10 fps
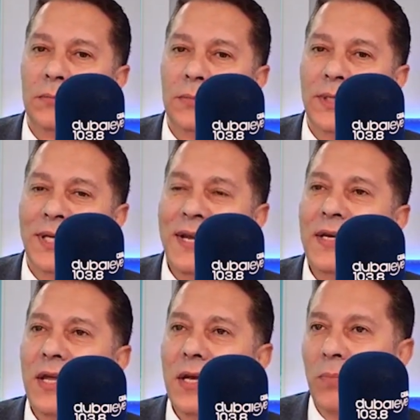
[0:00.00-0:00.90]

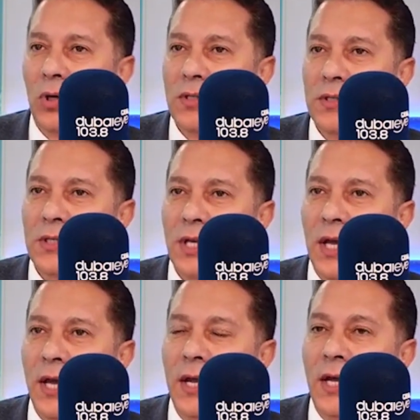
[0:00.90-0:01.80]
landing pods,
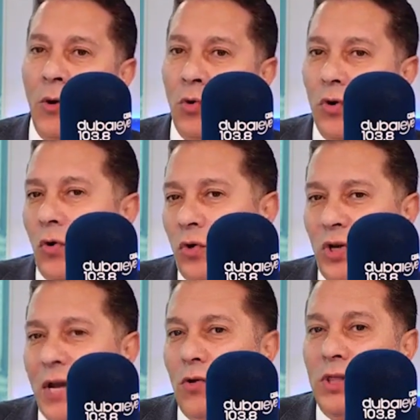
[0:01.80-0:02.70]
or you
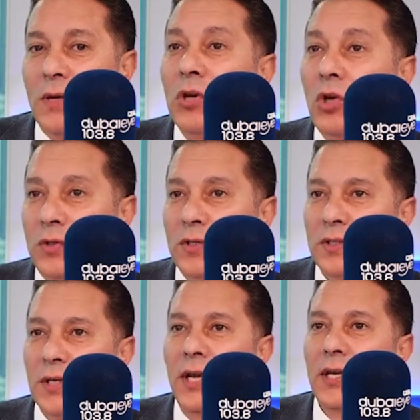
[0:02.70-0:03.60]
can call them
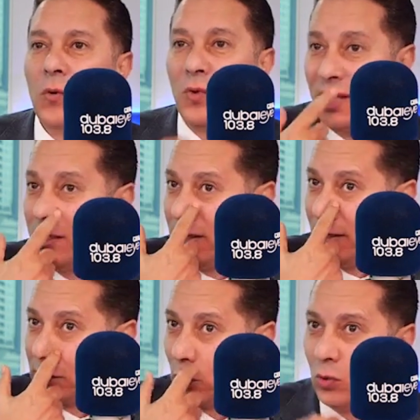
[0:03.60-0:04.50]
kiosks, within
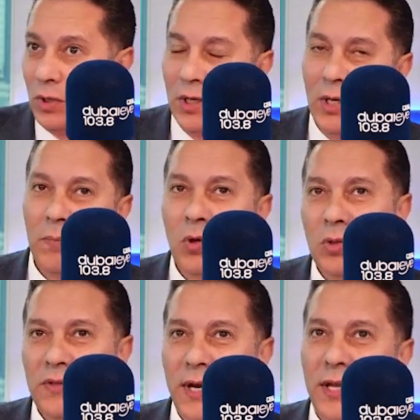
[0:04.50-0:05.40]
DSO.
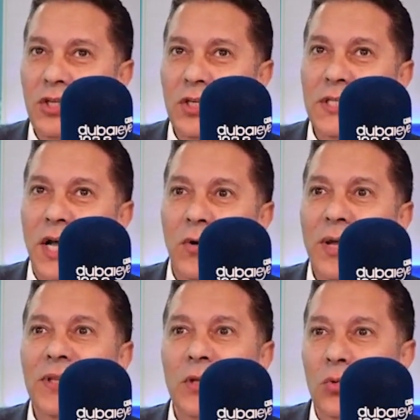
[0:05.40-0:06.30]
Because the range is now
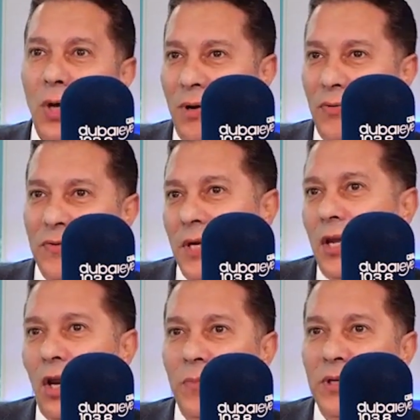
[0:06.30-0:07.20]
limited to about 3
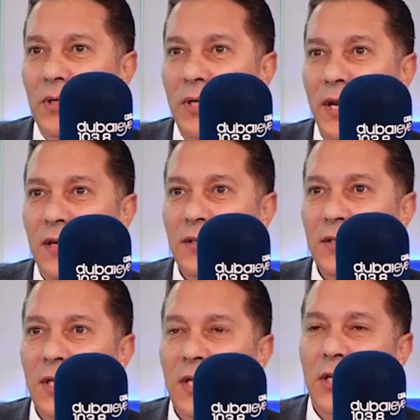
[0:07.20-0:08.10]
kilometer
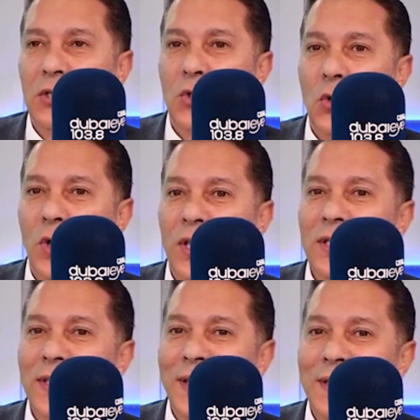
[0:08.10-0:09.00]
radius, so
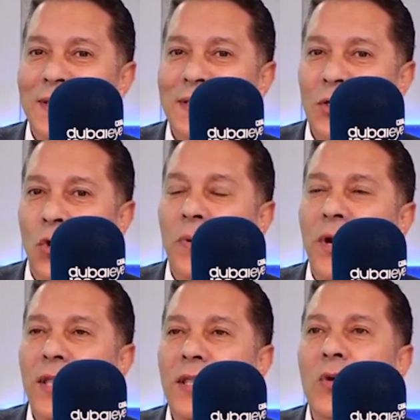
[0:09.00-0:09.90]
it is
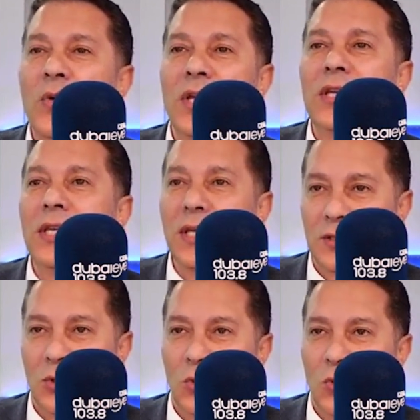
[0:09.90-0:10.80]
operating within
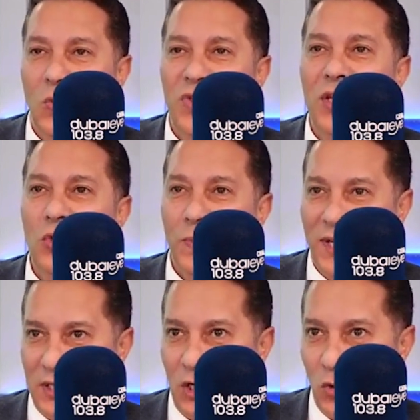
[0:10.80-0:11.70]
DSO, within
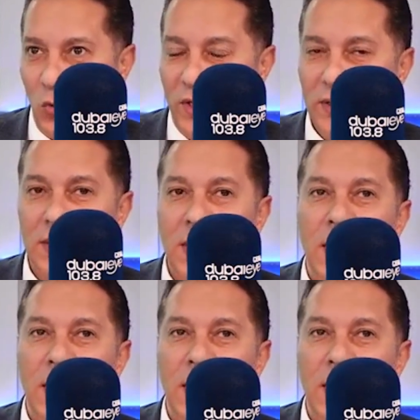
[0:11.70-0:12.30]
Dubai Silicon Oasis.